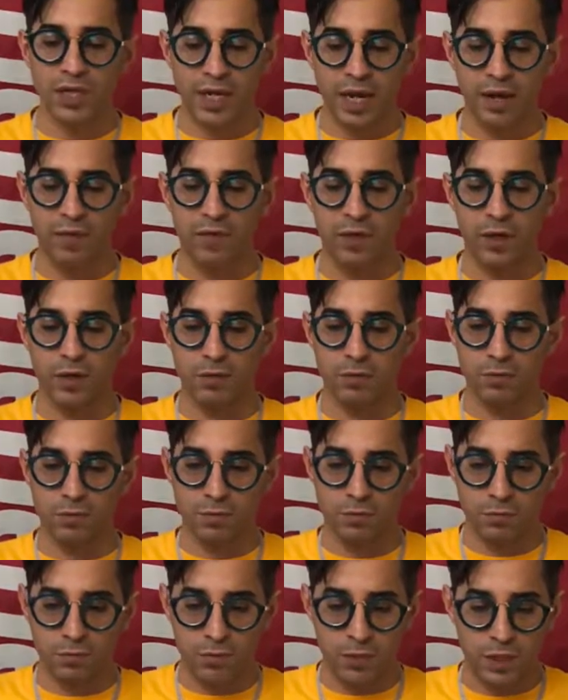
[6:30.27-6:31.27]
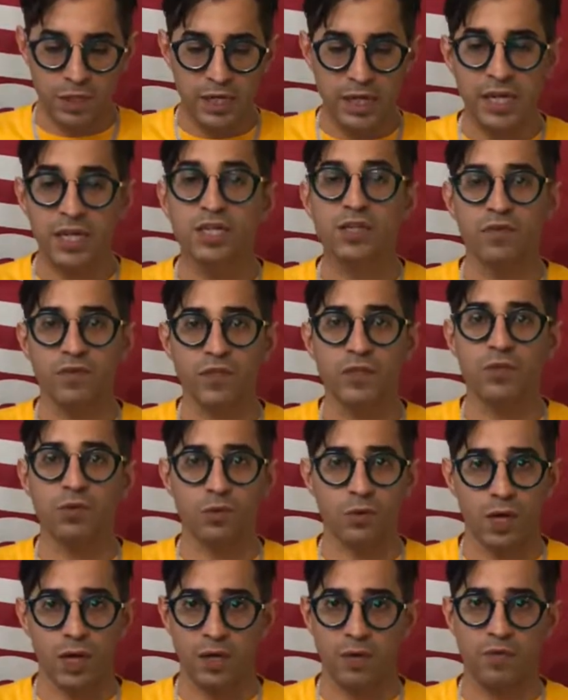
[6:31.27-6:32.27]
gave it an individual
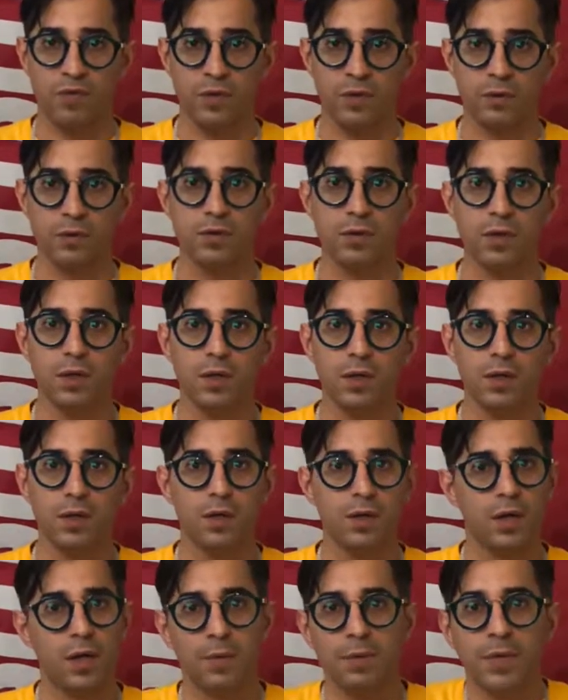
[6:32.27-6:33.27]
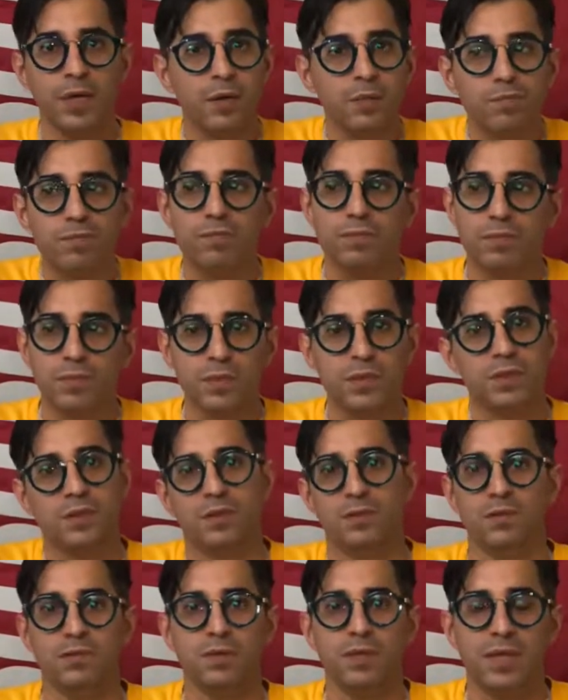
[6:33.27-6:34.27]
kind of feel. I mean,
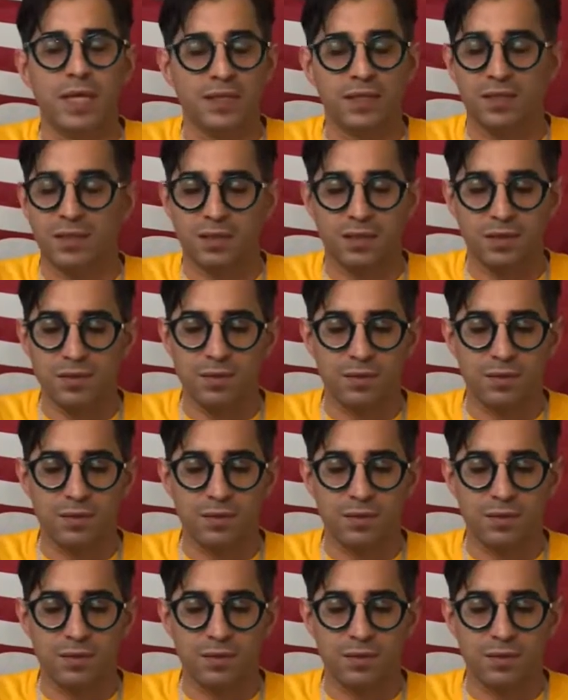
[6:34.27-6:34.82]
that's,